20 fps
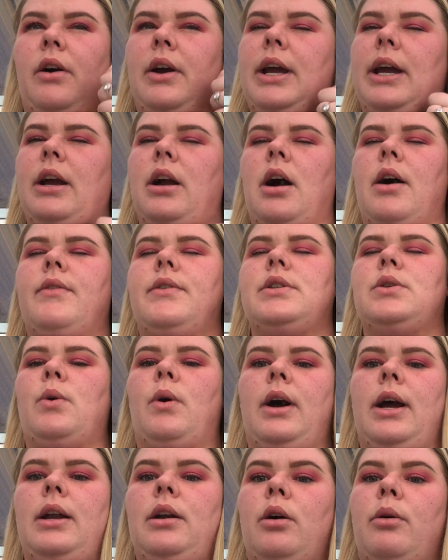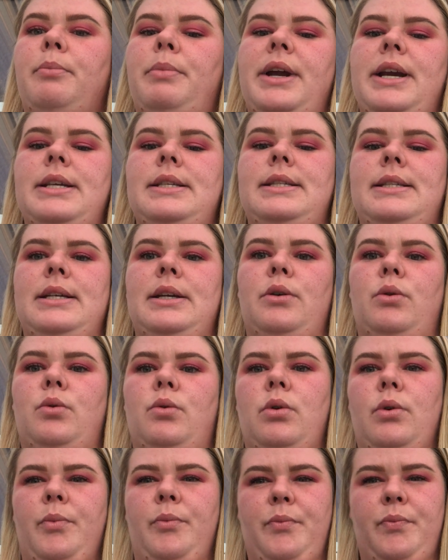It covers quite a lot, but it's still
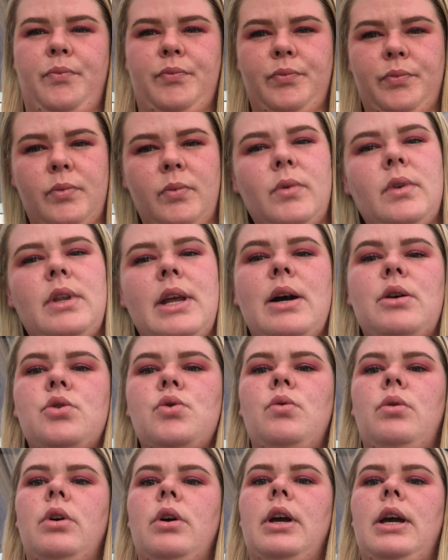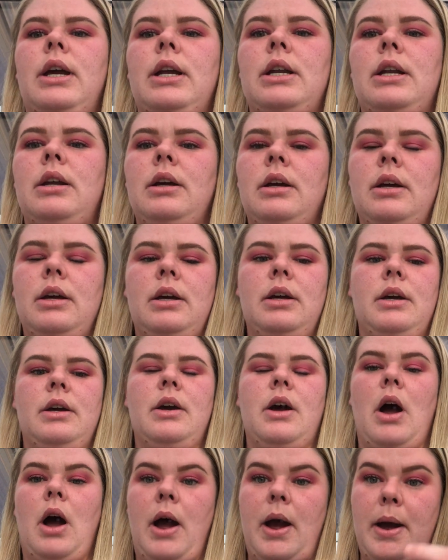natural looking.
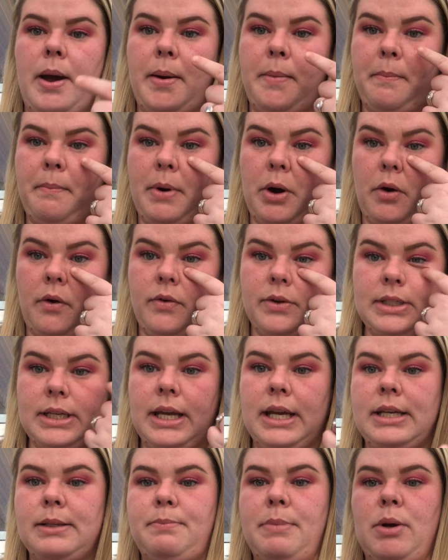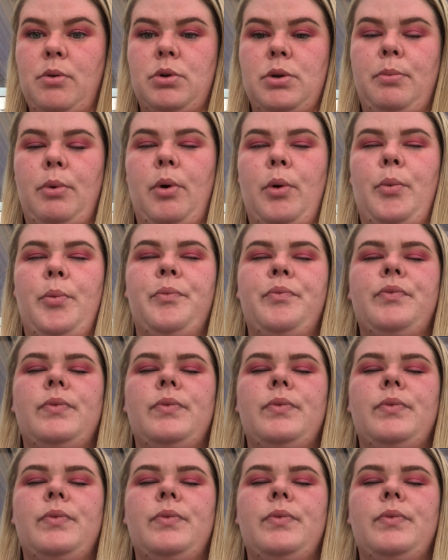But obviously it is buildable.